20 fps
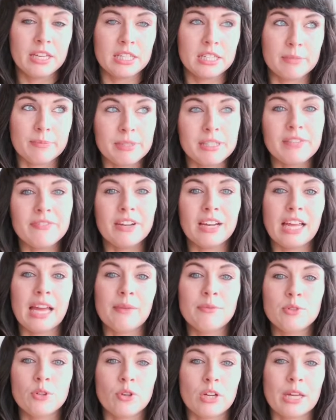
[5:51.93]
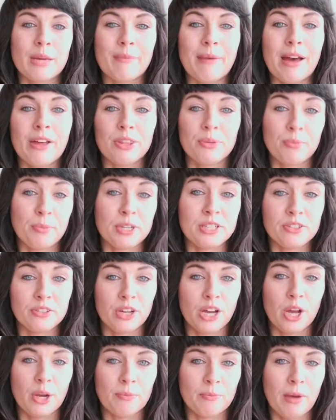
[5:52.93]
Specifically, I'm talking about the
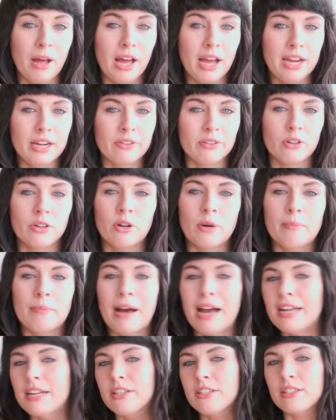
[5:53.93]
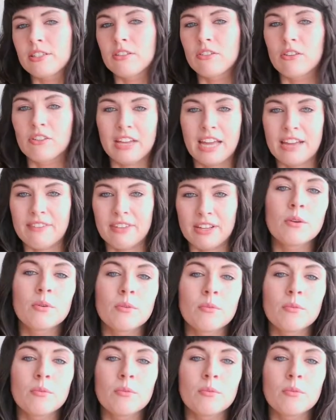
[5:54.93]
bristlecone pine, or Pinus longeva.